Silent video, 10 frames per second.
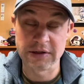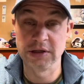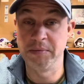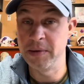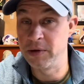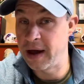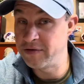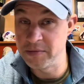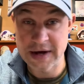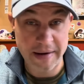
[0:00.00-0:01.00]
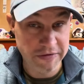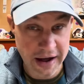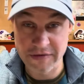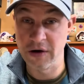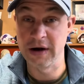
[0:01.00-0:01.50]
Some people have him top
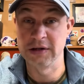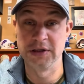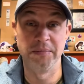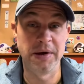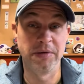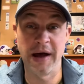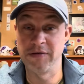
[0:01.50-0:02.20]
5 already. Some people have